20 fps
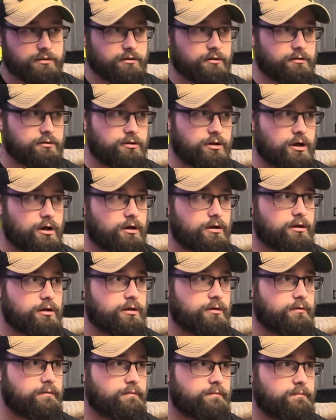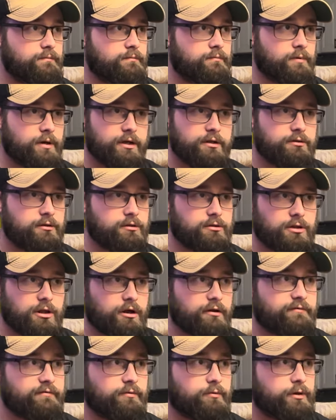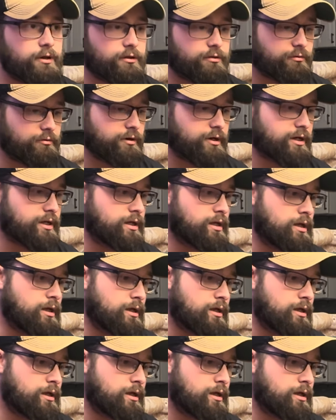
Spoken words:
your regular Glock 43,